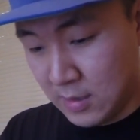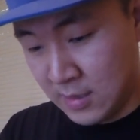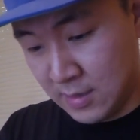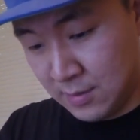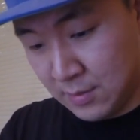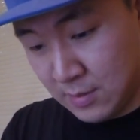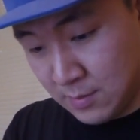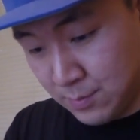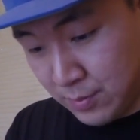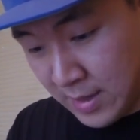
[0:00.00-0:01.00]
And these
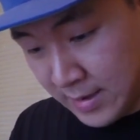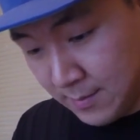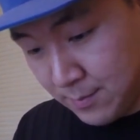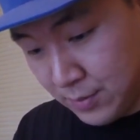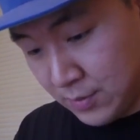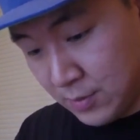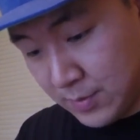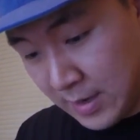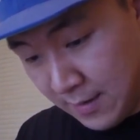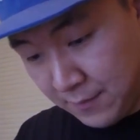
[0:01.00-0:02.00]
aren't black and blue,
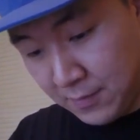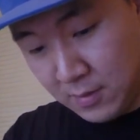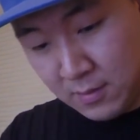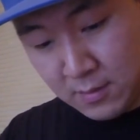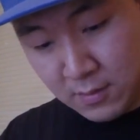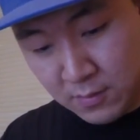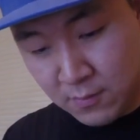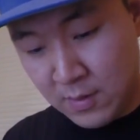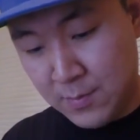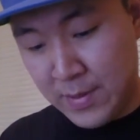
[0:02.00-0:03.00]
but I have
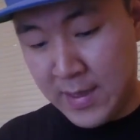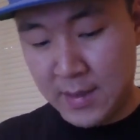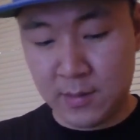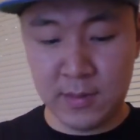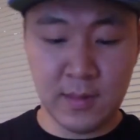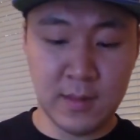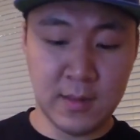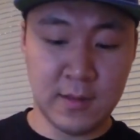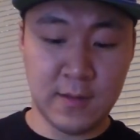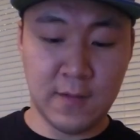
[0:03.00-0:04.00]
3 packs
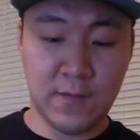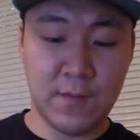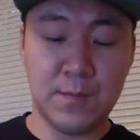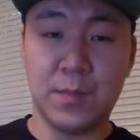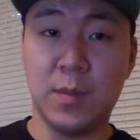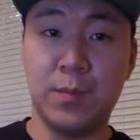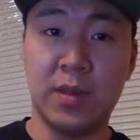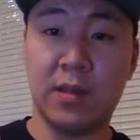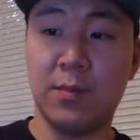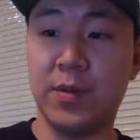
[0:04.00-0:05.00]
of
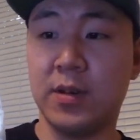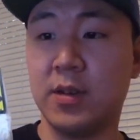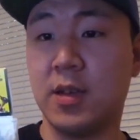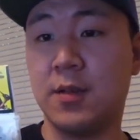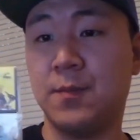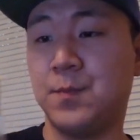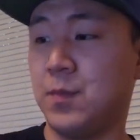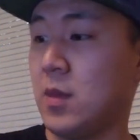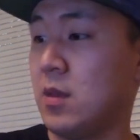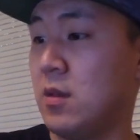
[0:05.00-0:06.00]
Bitsy Bug
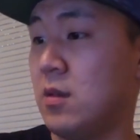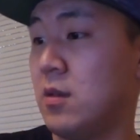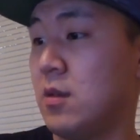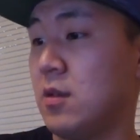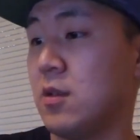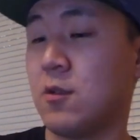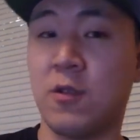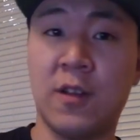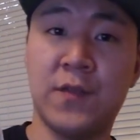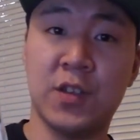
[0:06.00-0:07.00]

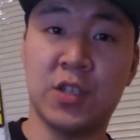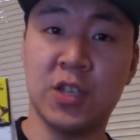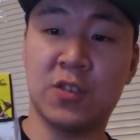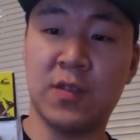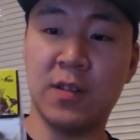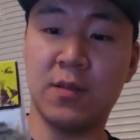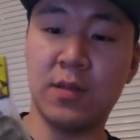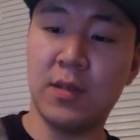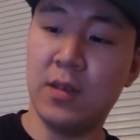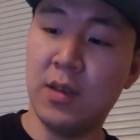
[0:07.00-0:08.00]
crawfish jig
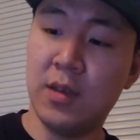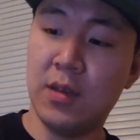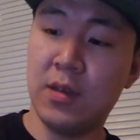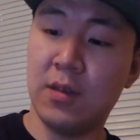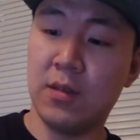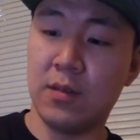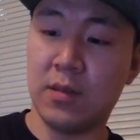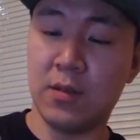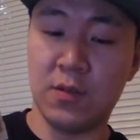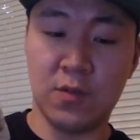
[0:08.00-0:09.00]
trailers.
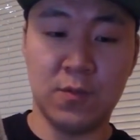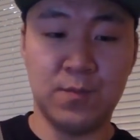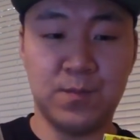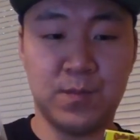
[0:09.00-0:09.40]
So